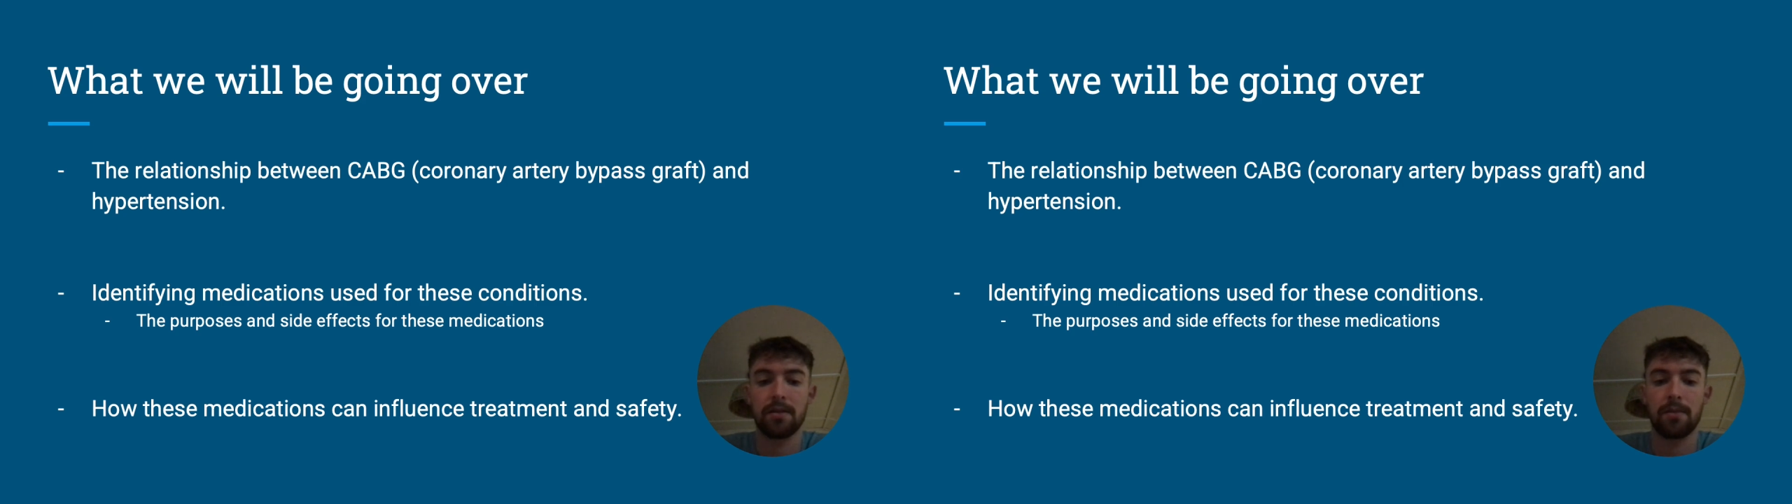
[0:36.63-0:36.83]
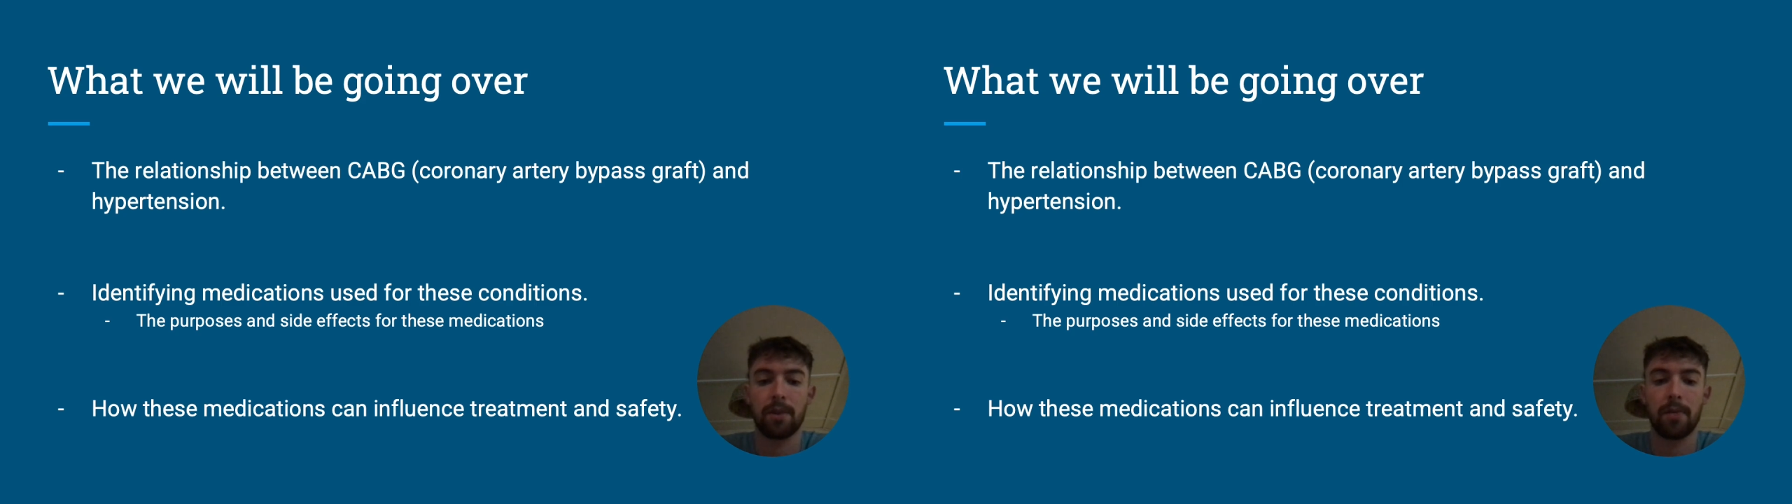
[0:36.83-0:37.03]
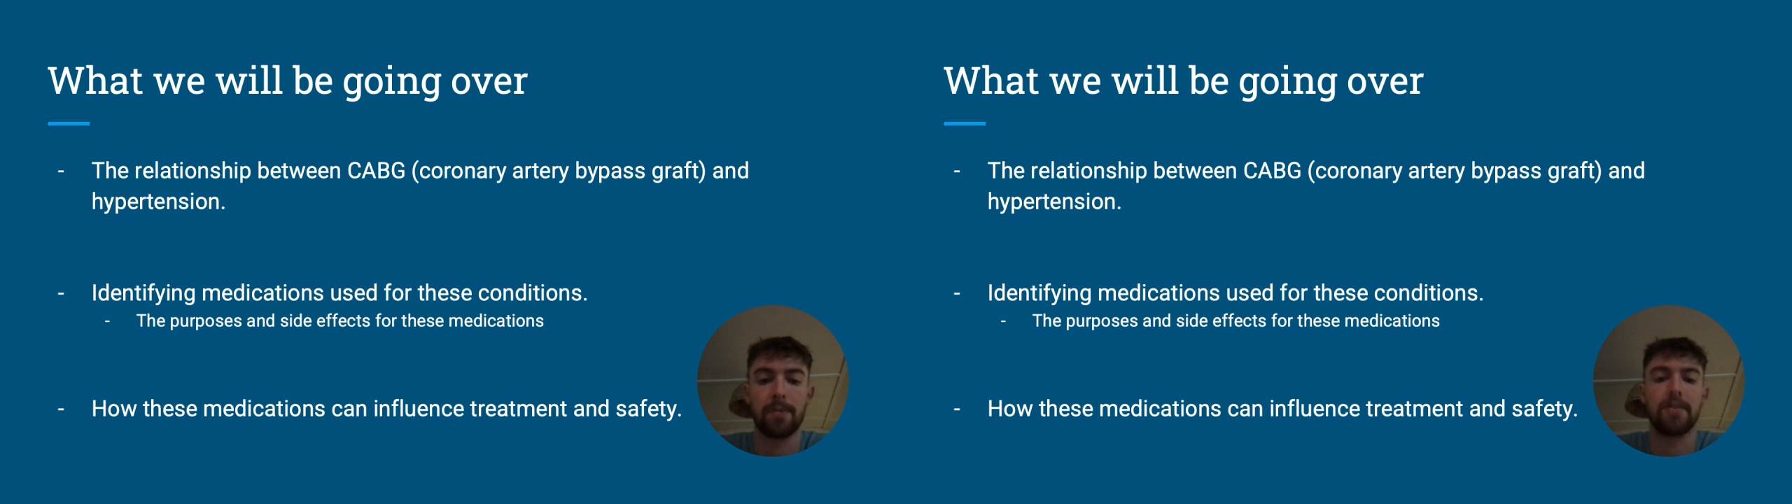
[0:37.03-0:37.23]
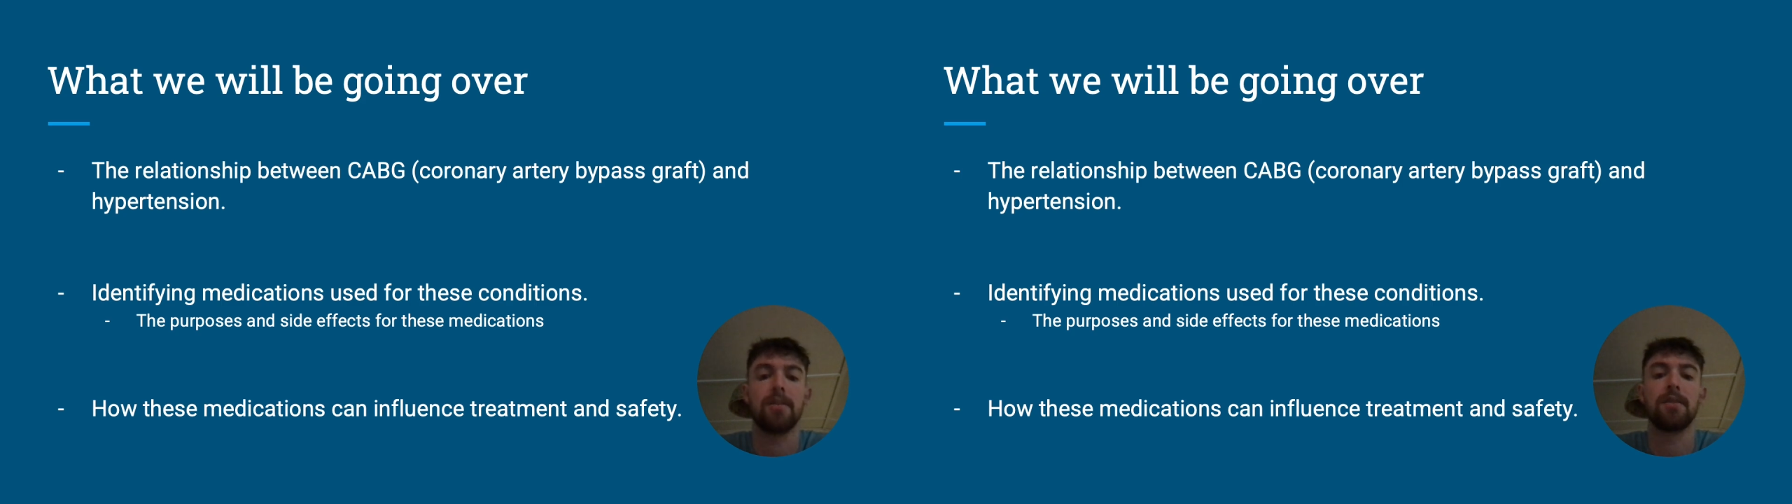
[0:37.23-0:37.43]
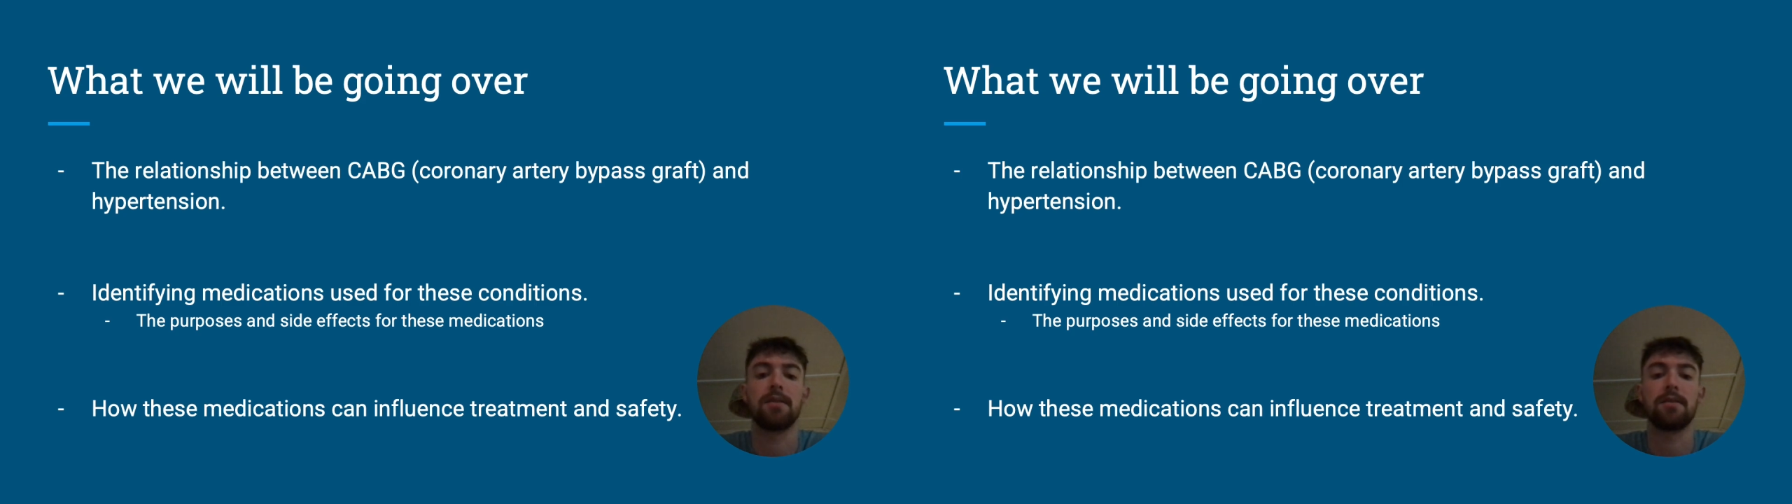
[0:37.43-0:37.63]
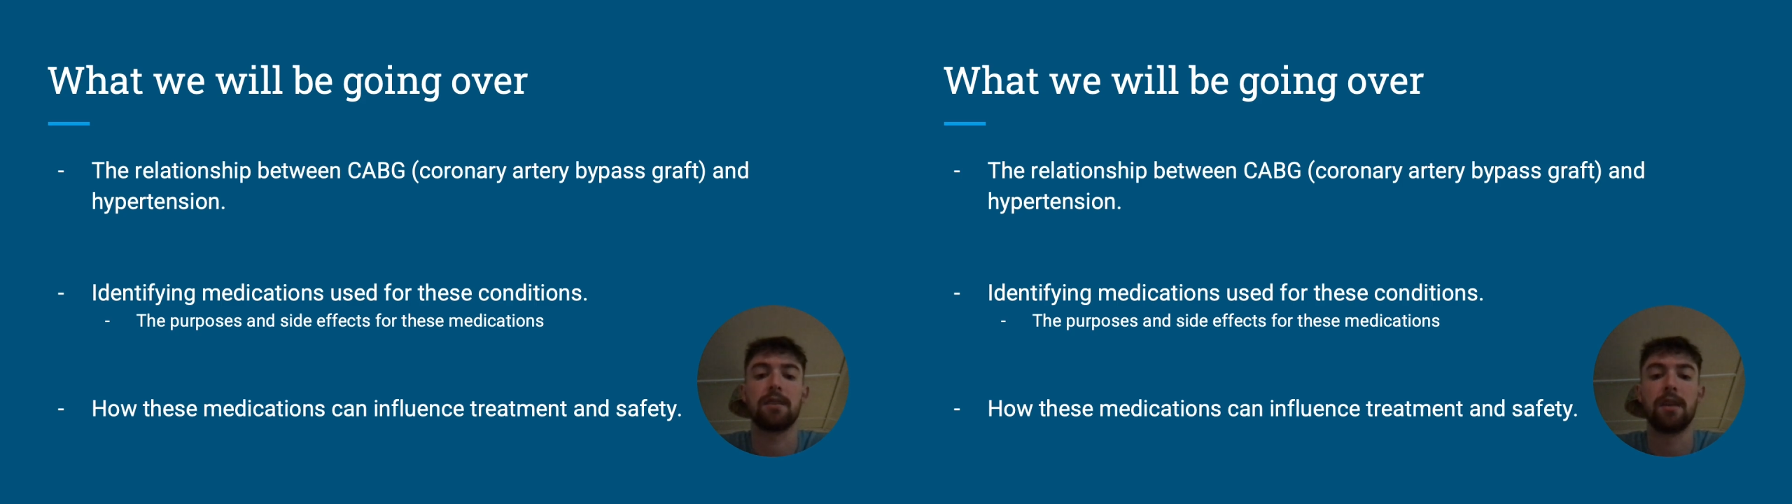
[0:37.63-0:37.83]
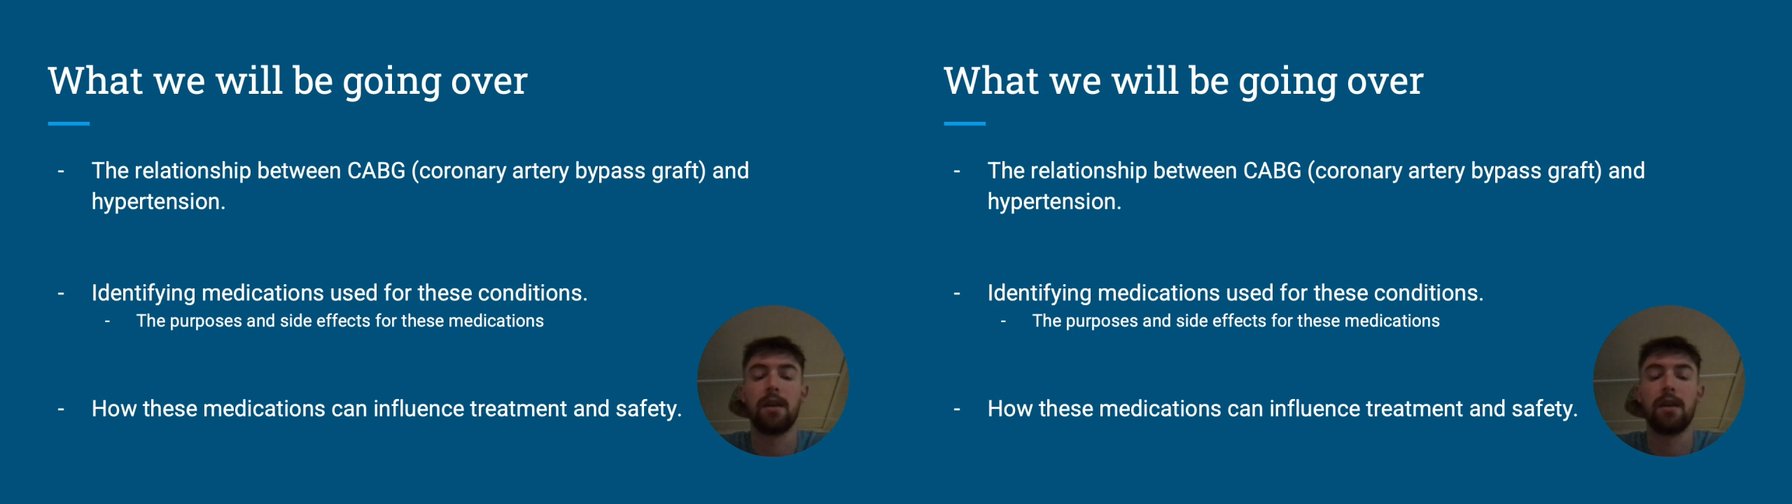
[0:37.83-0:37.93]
the purposes,